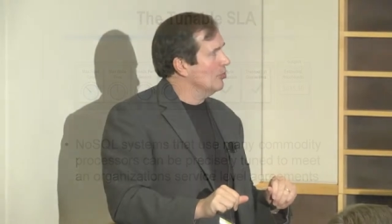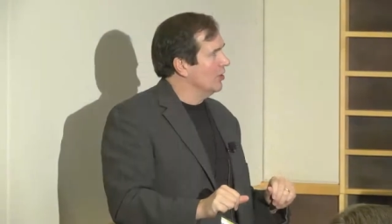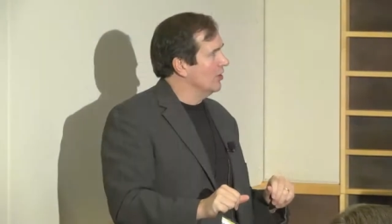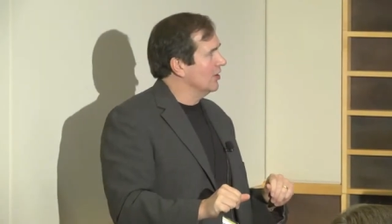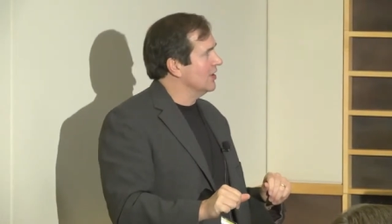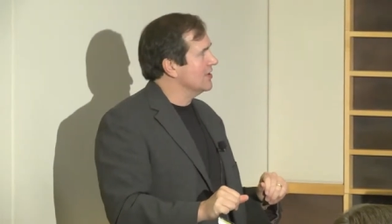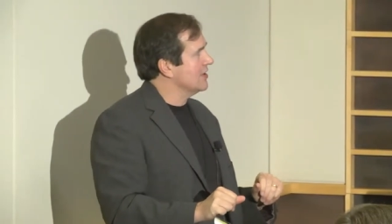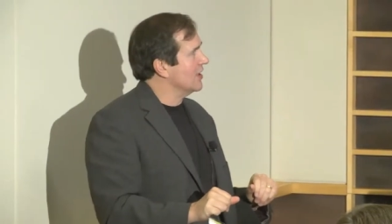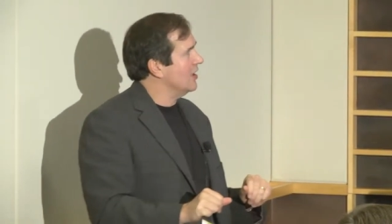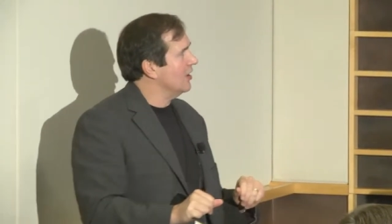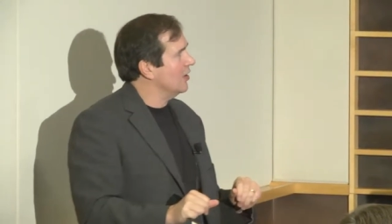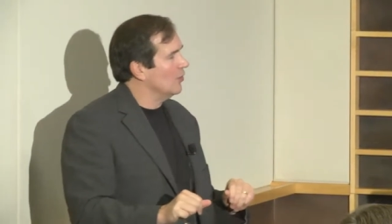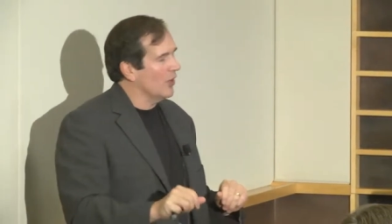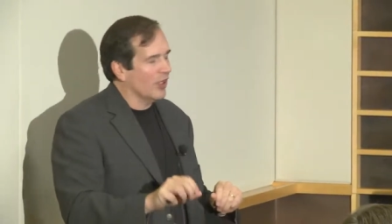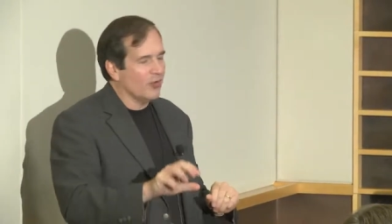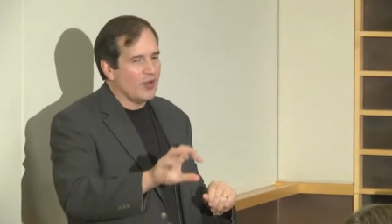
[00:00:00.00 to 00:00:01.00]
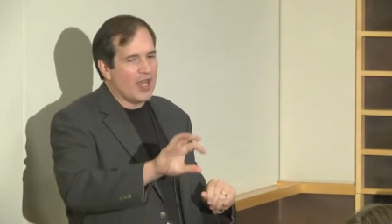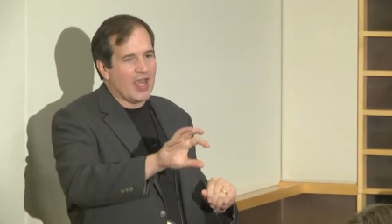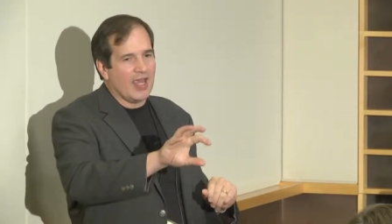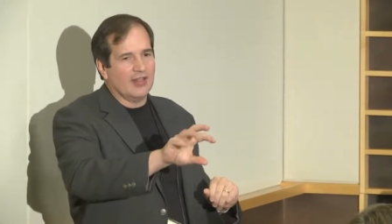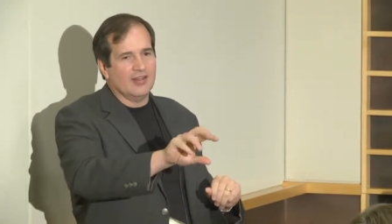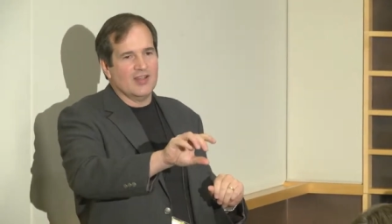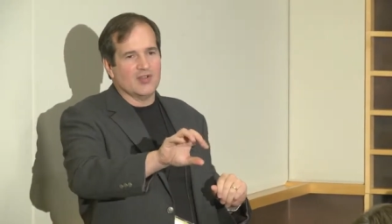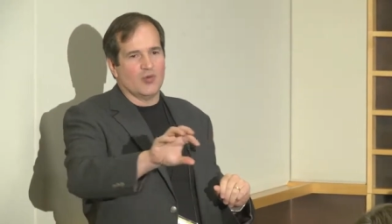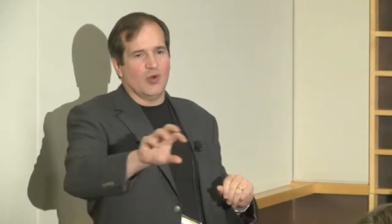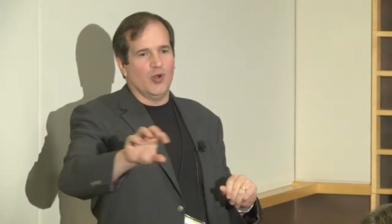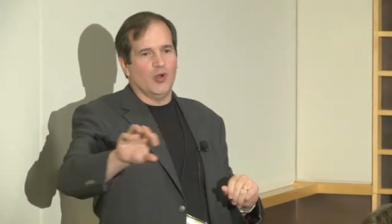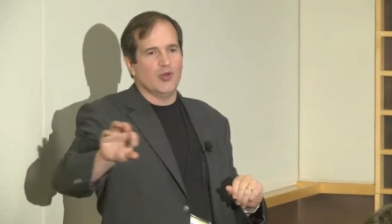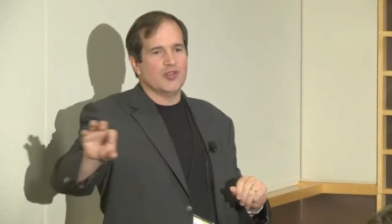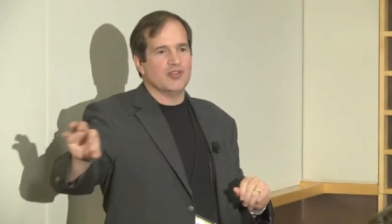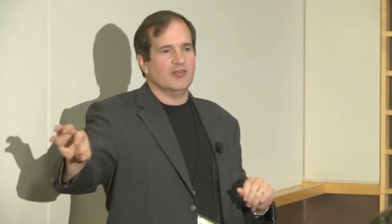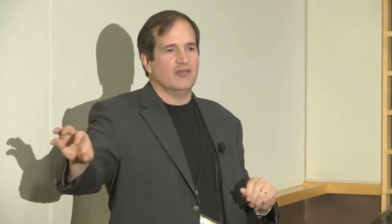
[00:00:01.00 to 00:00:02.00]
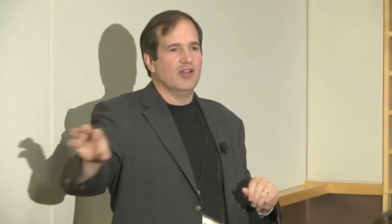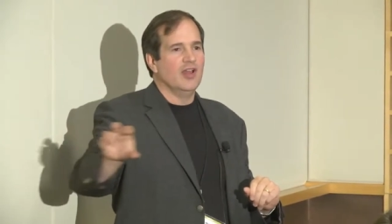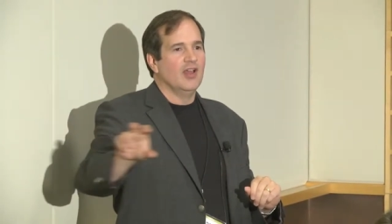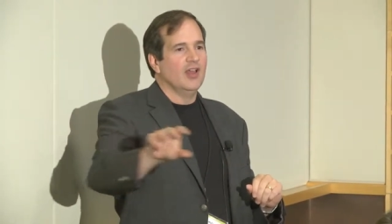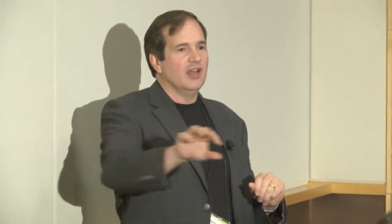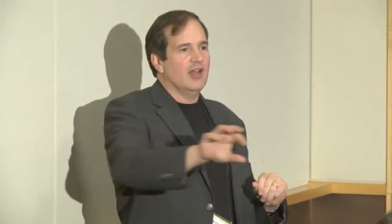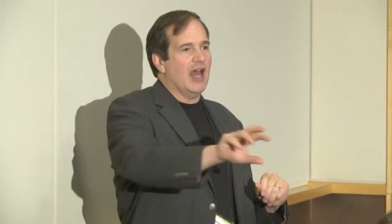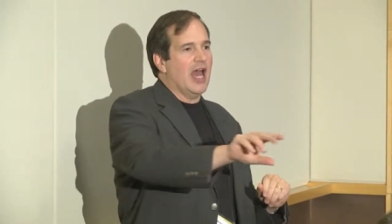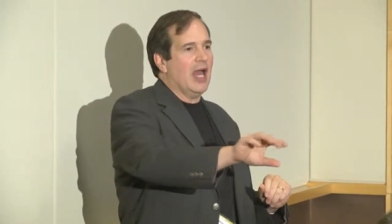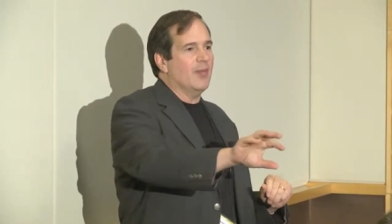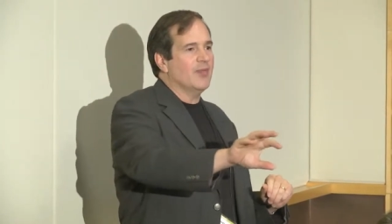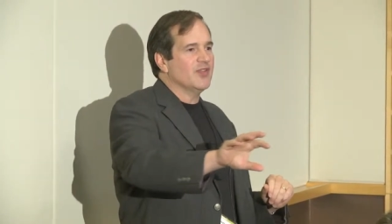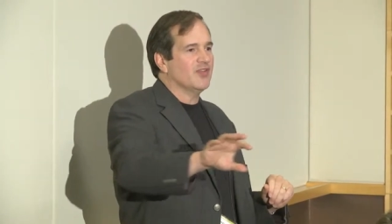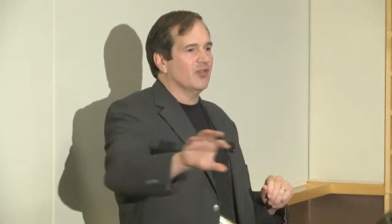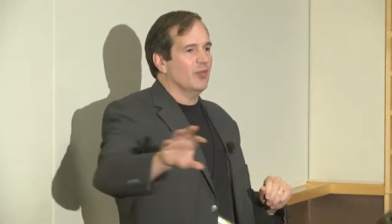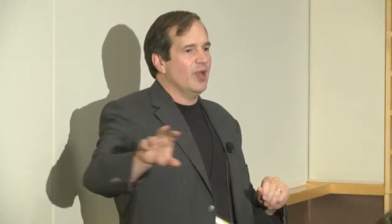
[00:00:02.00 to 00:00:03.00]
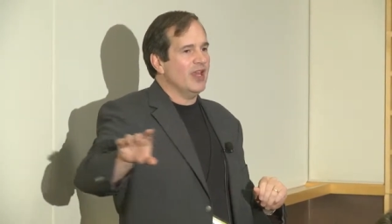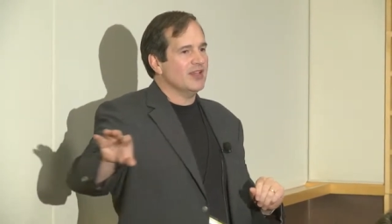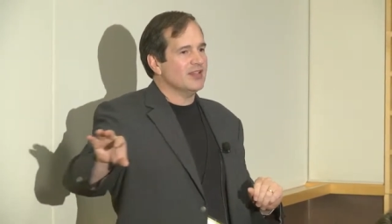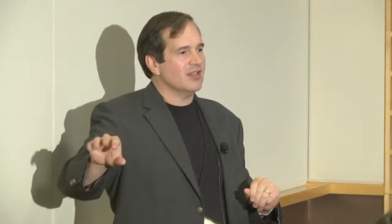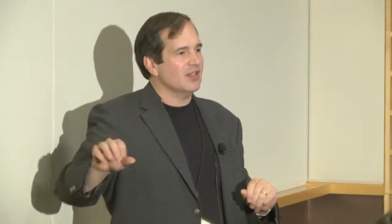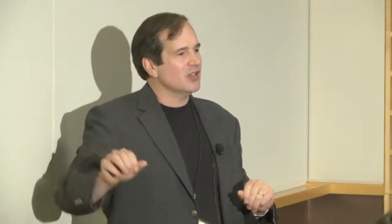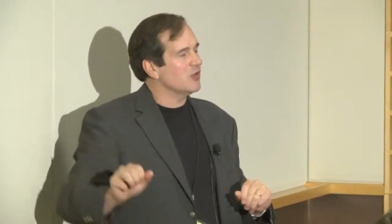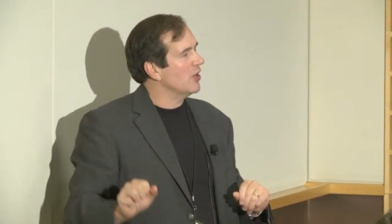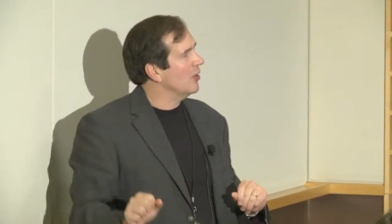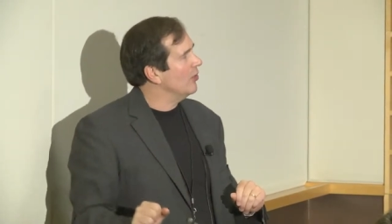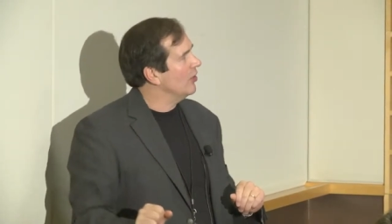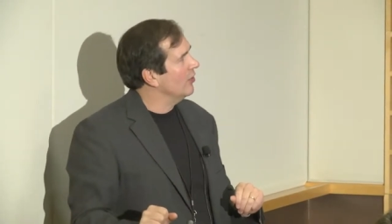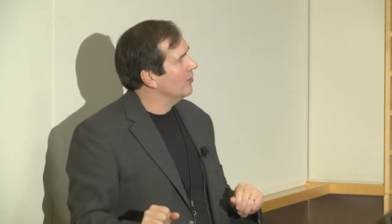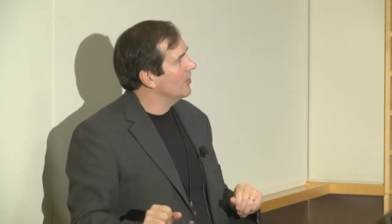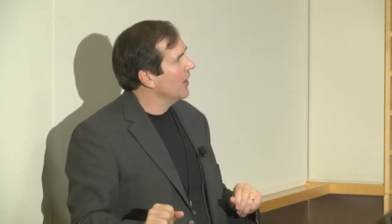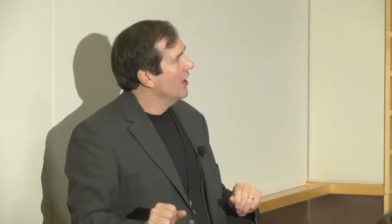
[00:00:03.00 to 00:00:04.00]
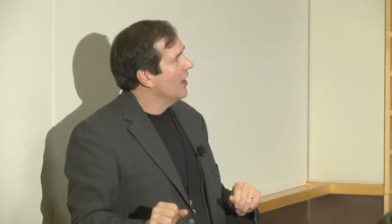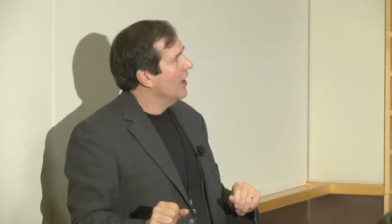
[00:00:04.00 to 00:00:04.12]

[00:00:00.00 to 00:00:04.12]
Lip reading: to build as a kid, where we had these rows of knobs for bass and treble.